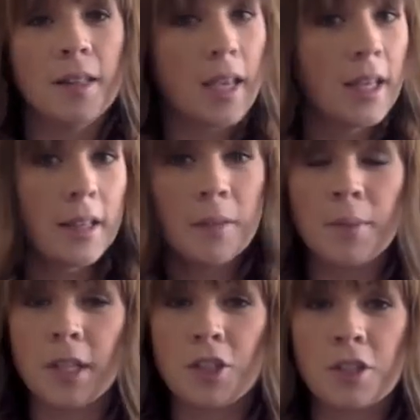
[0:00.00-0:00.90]
Caitlin,
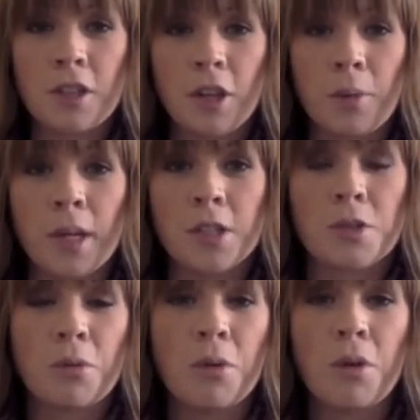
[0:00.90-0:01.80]
because she's on her way to
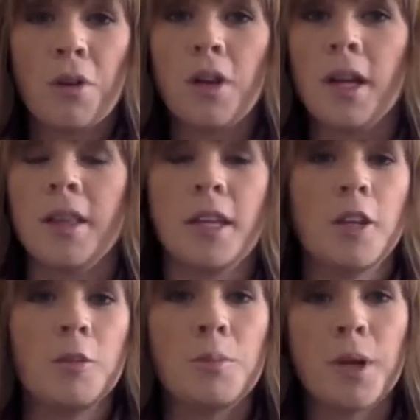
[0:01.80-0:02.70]
school, and
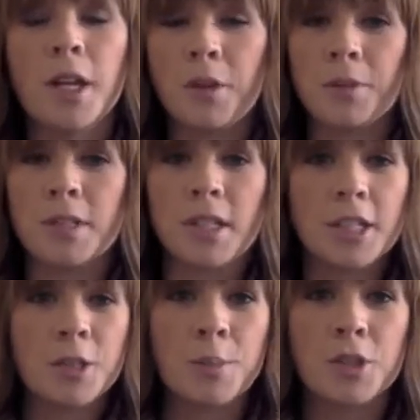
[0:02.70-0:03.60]
then Brayden was in
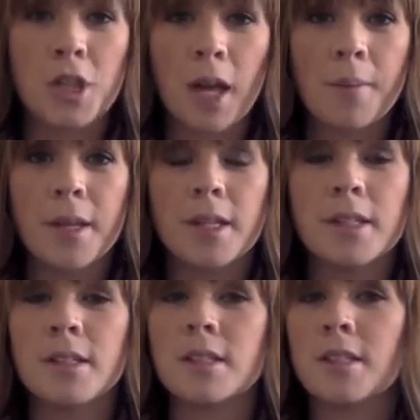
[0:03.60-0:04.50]
his
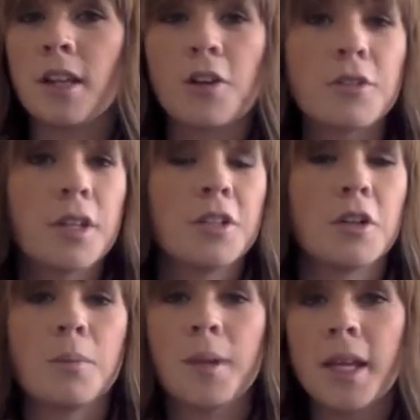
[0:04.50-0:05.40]
pajamas, snuggled
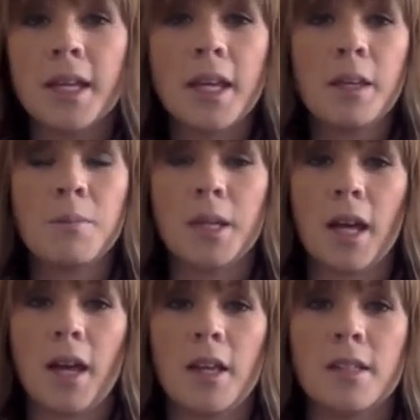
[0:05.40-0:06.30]
under a blanket
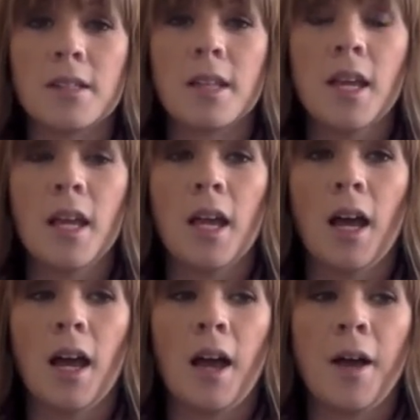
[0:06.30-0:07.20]
because
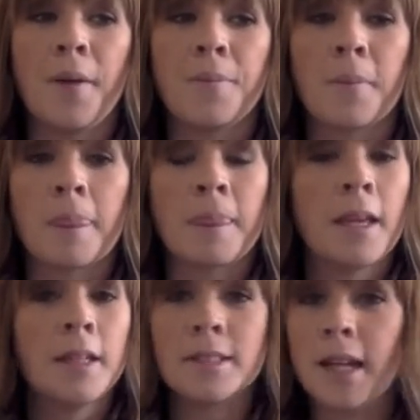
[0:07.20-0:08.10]

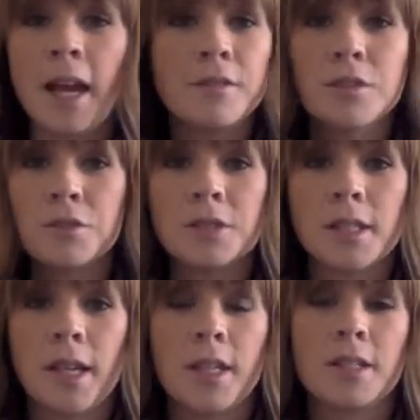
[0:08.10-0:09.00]
he doesn't have school
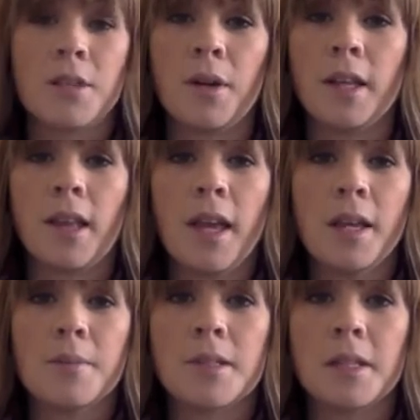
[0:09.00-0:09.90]
today, so I let
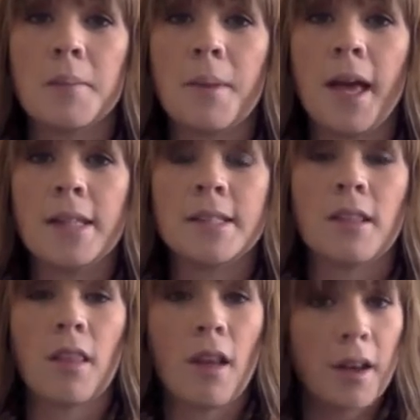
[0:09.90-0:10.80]
him sleep as
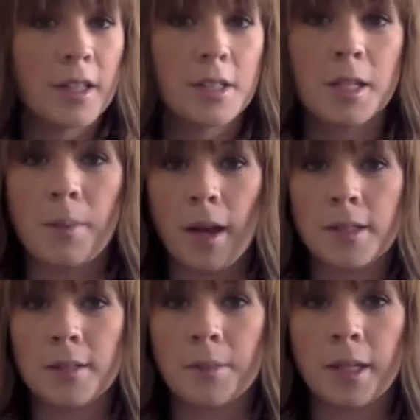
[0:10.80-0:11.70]
long as he
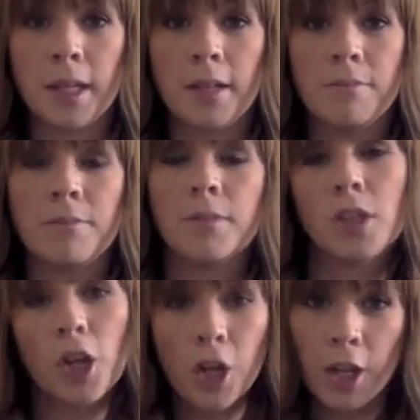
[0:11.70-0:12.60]
possibly
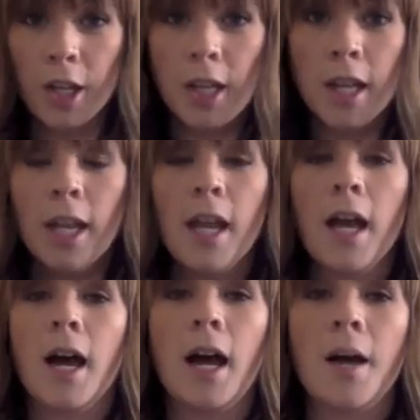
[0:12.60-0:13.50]
could,
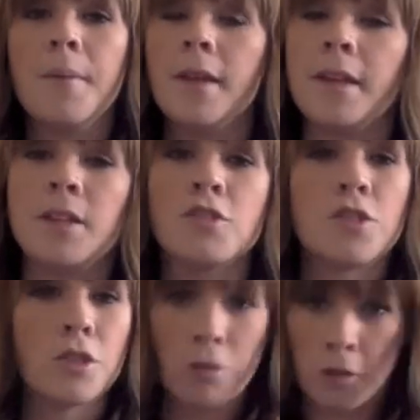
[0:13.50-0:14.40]
and then
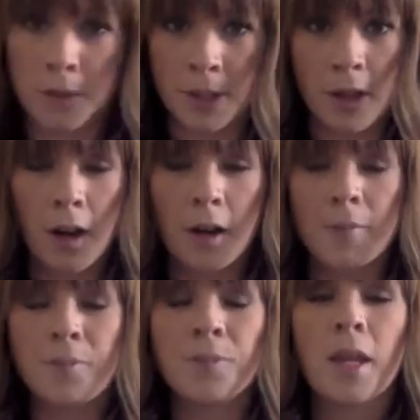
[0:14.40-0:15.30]
threw him in the
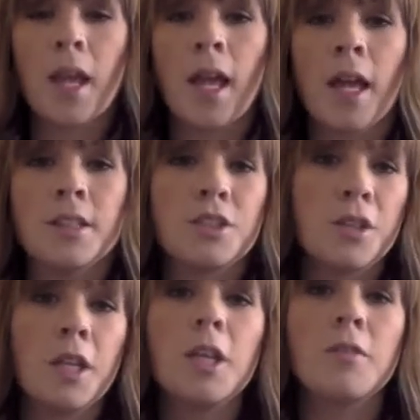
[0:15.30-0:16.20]
car. And so
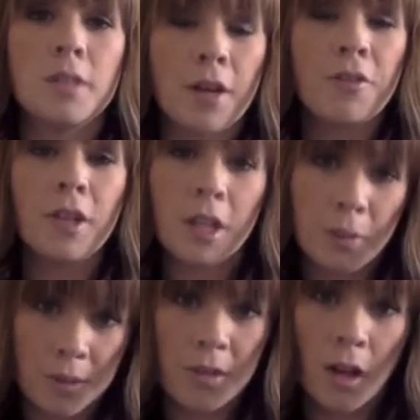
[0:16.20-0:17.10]
he definitely
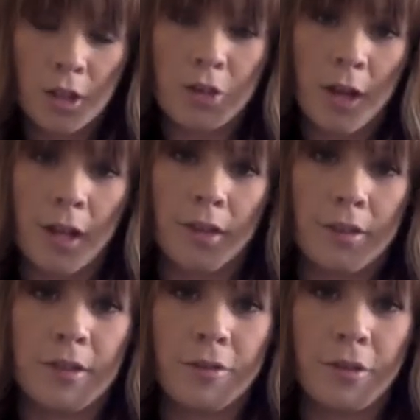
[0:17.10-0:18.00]
was not
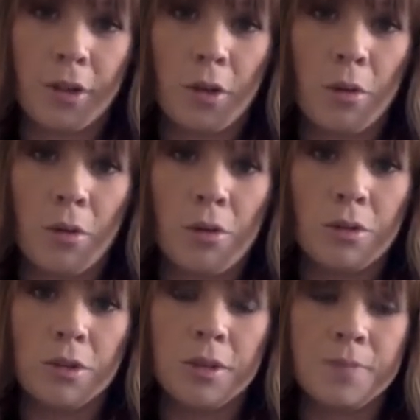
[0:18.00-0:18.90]
dressed for the
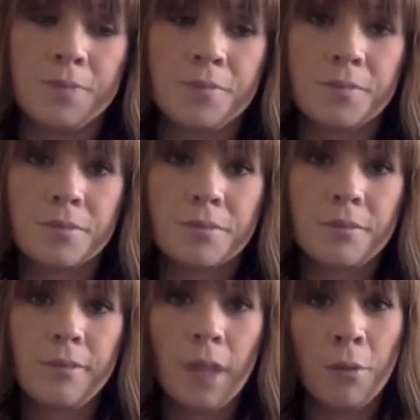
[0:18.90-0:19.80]
cold,
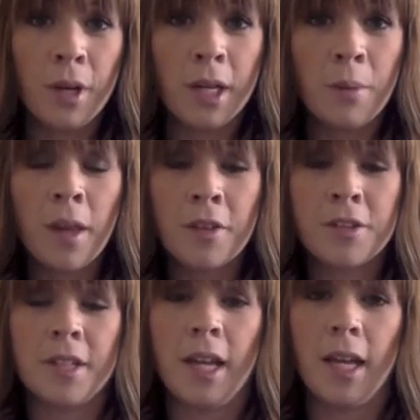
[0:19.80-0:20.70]
rainy weather
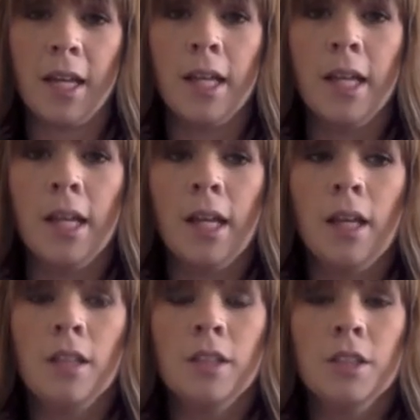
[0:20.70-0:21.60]
today.
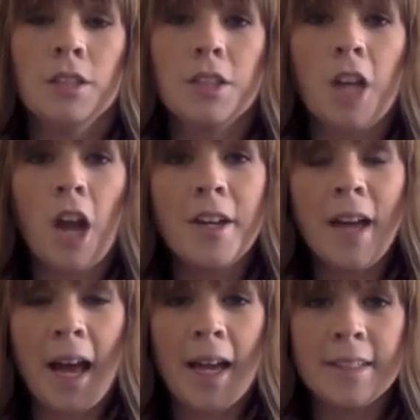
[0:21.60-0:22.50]
So the car
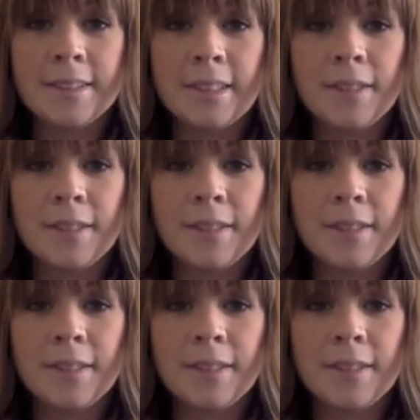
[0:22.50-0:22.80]
dies.